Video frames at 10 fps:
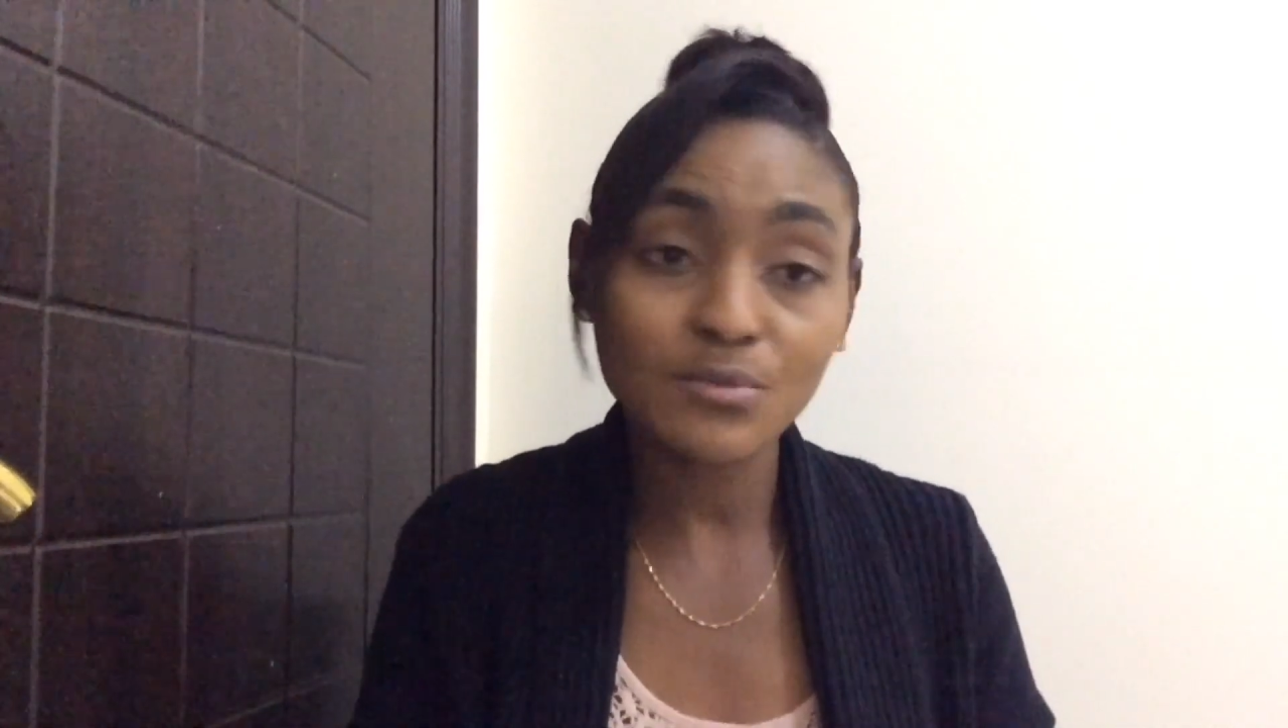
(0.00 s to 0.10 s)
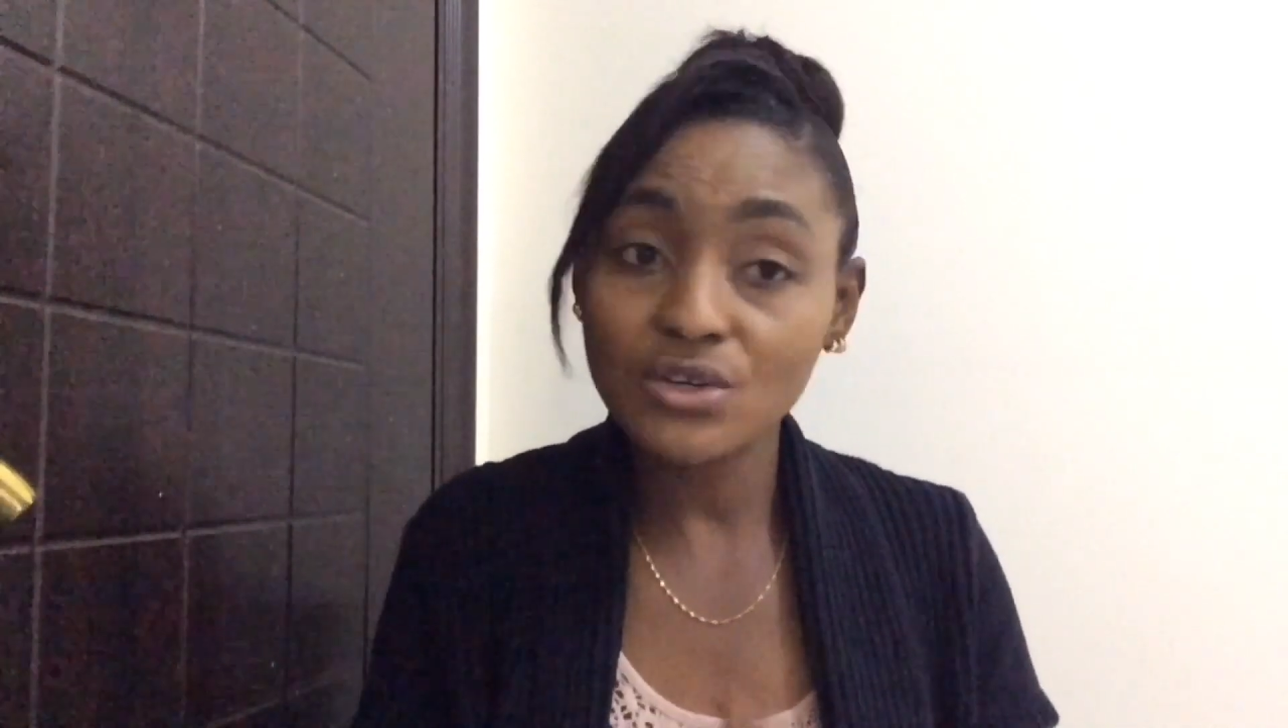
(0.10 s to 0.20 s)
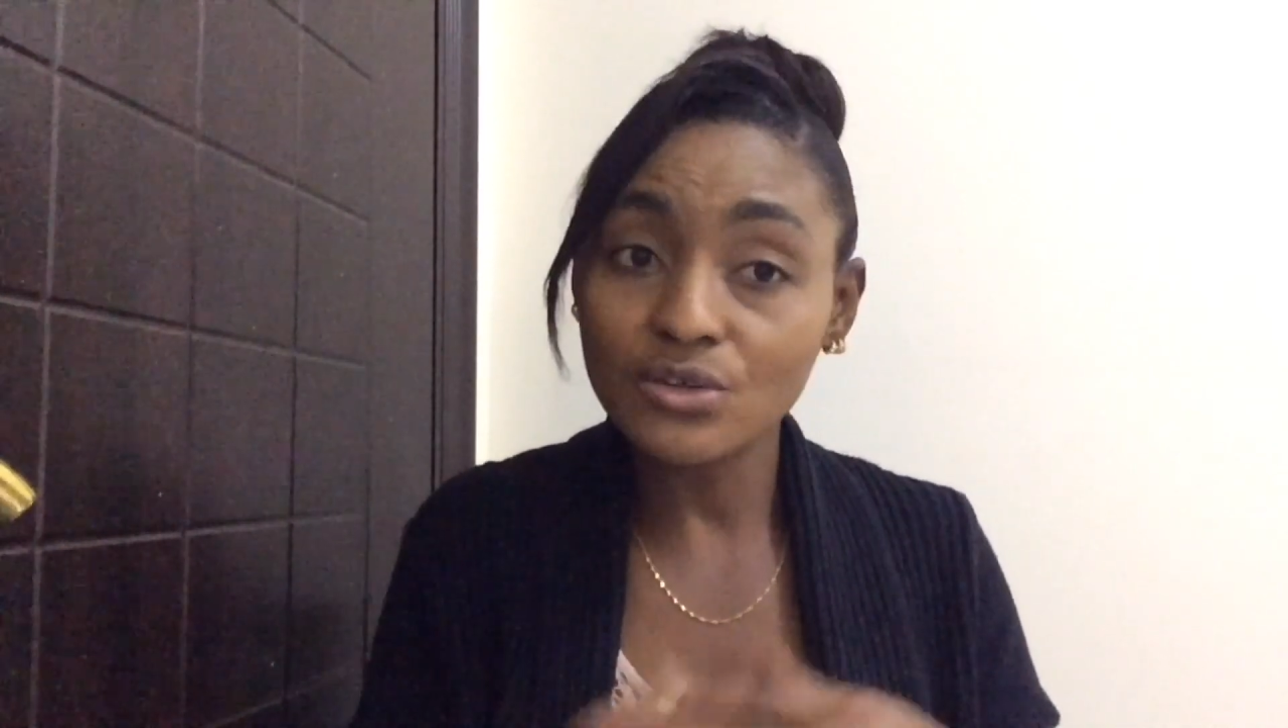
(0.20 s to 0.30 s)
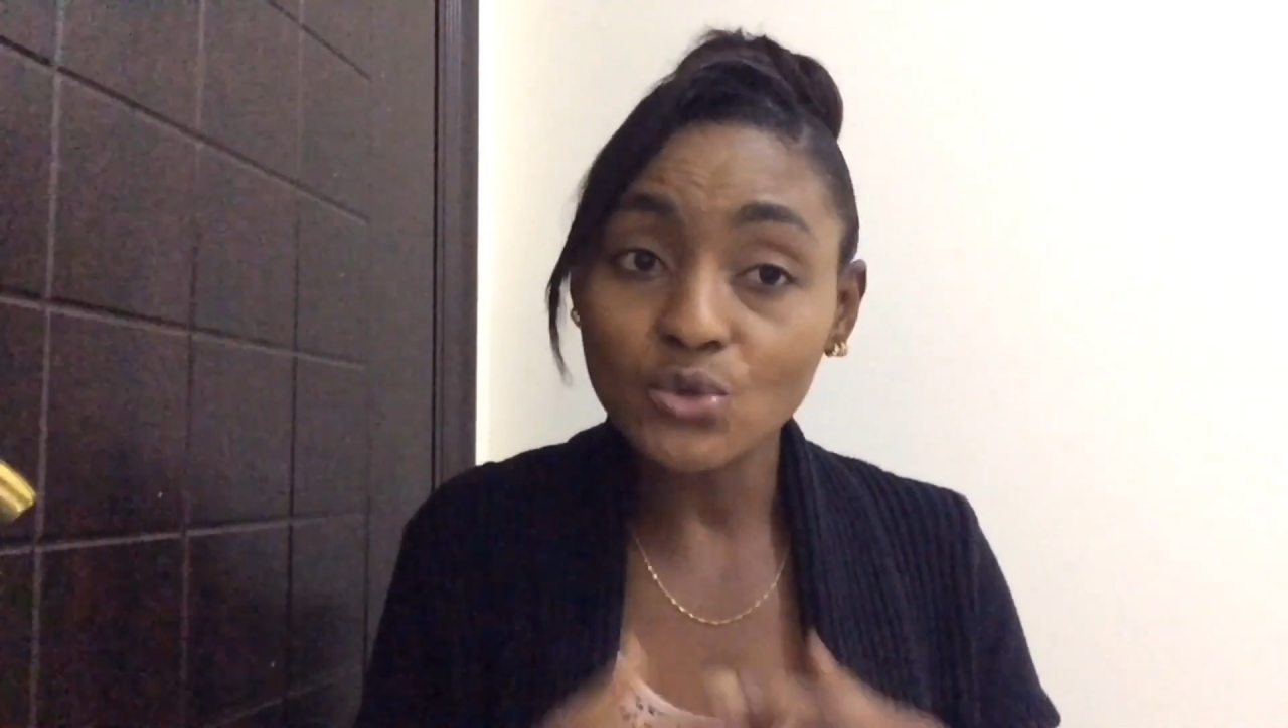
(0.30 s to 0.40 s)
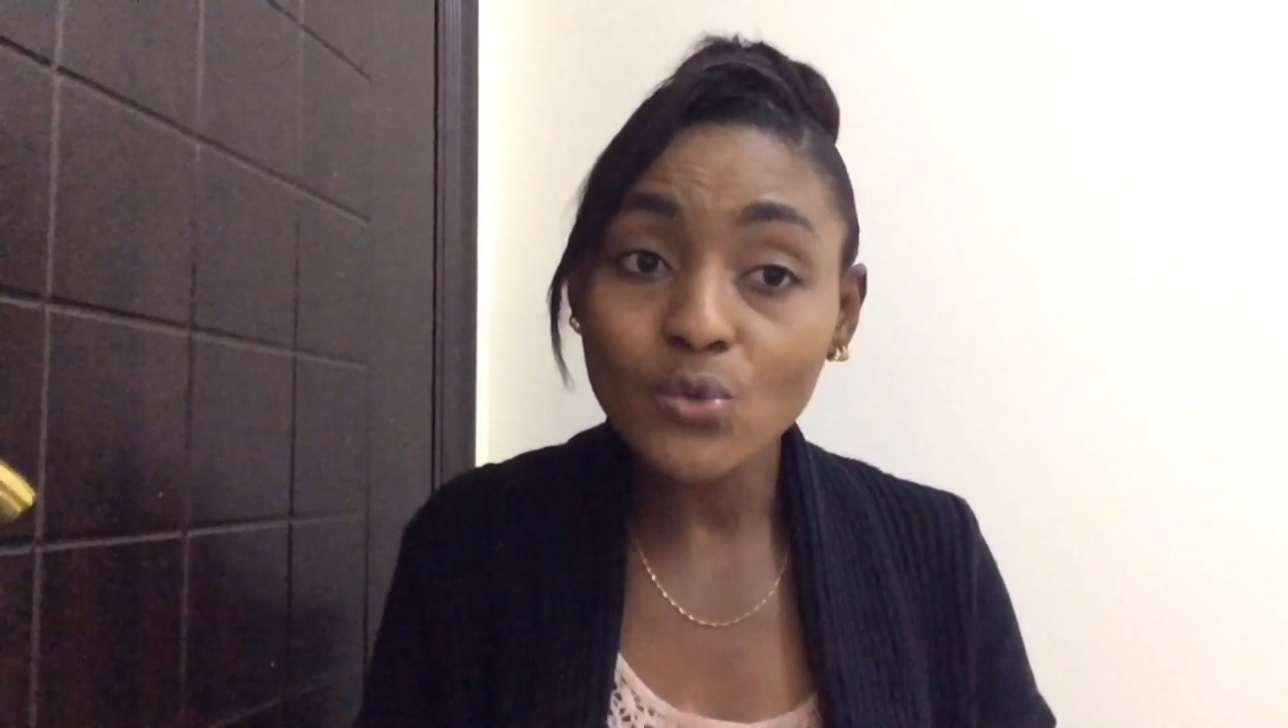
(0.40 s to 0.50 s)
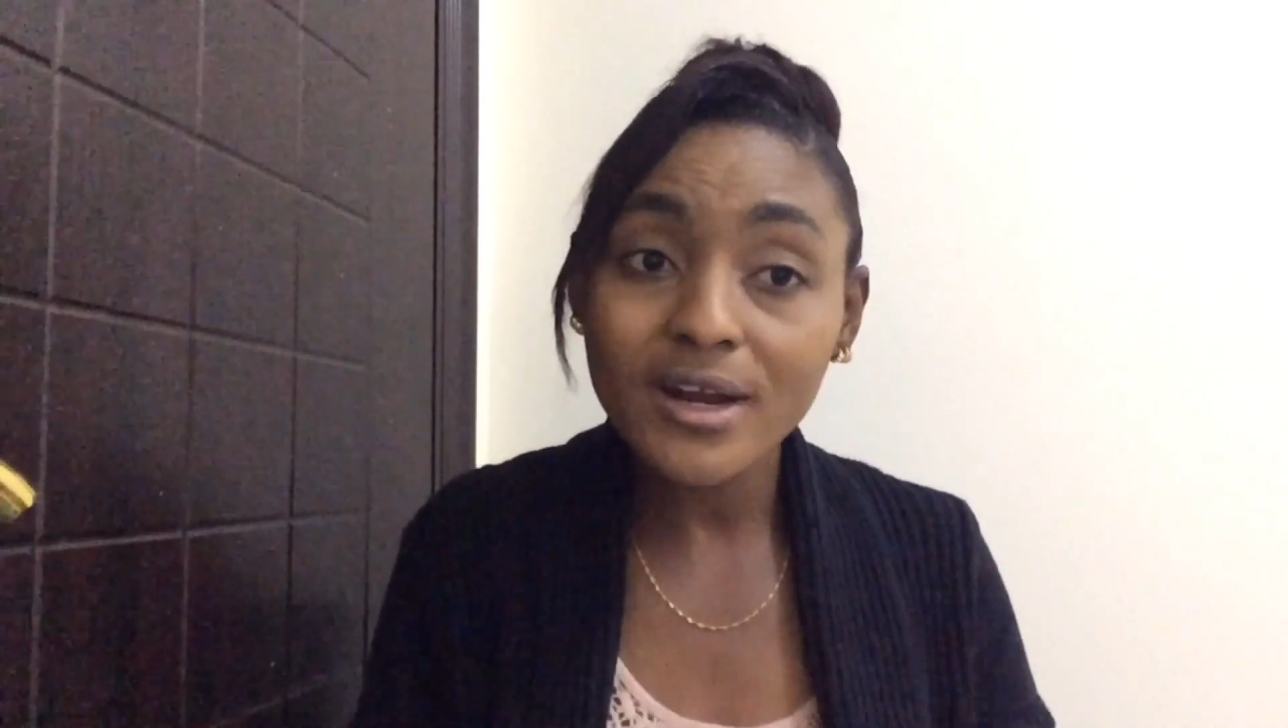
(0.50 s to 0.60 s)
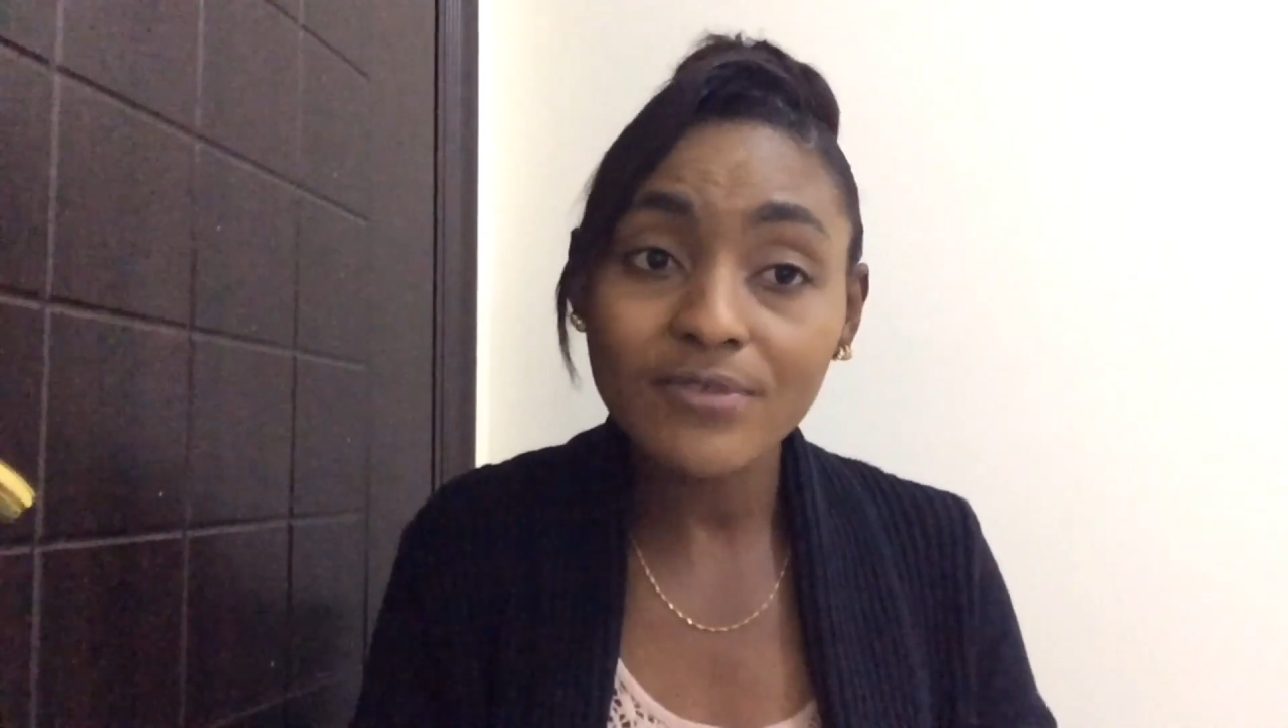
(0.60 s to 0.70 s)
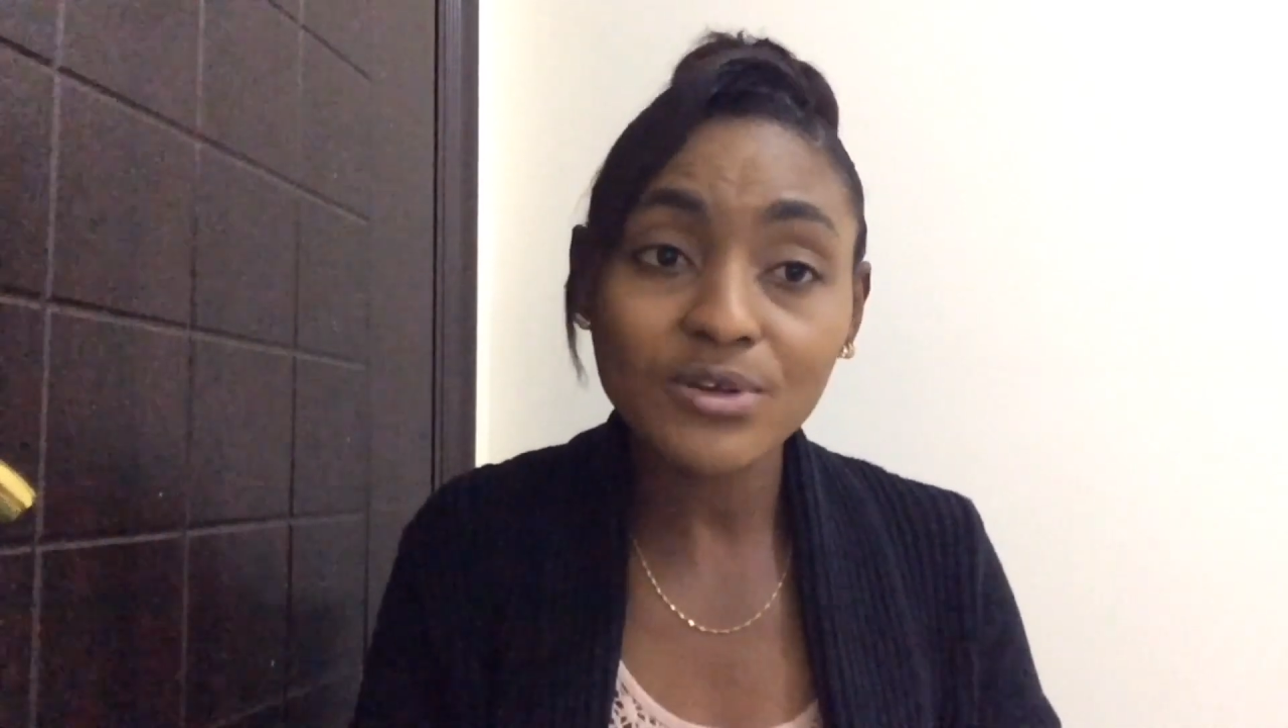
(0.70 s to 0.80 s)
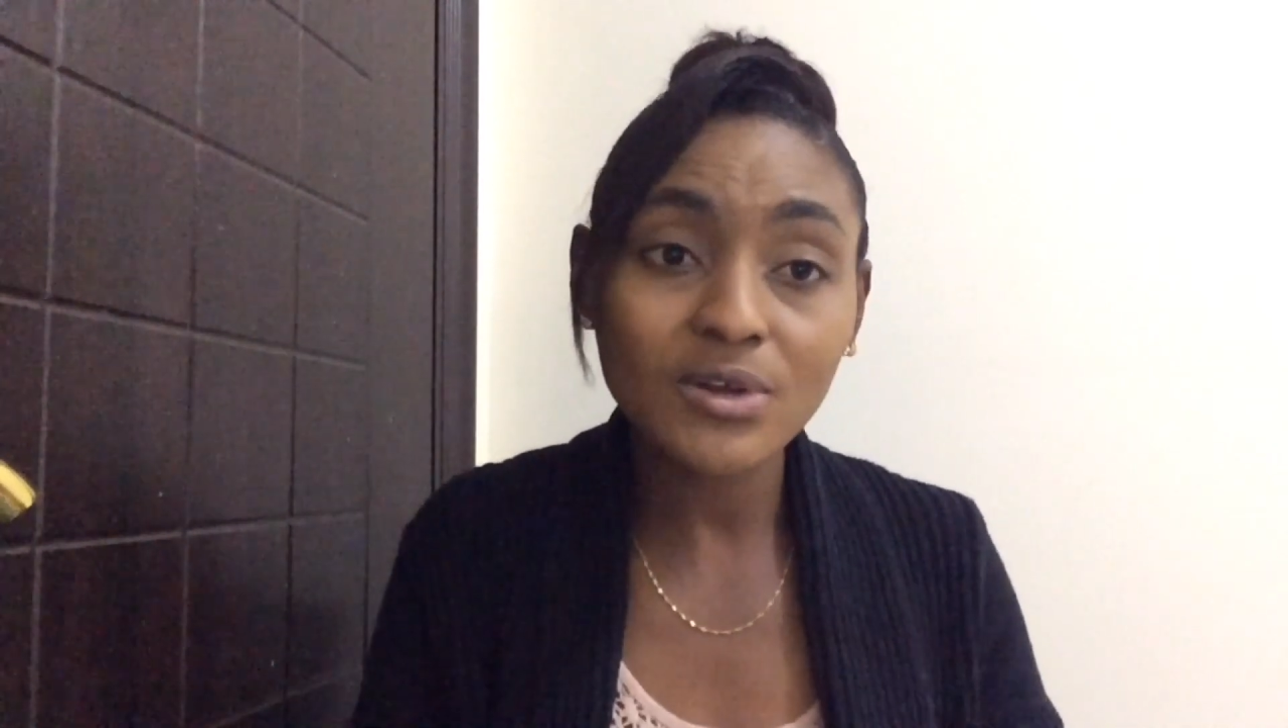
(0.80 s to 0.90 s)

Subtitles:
you can do whatever you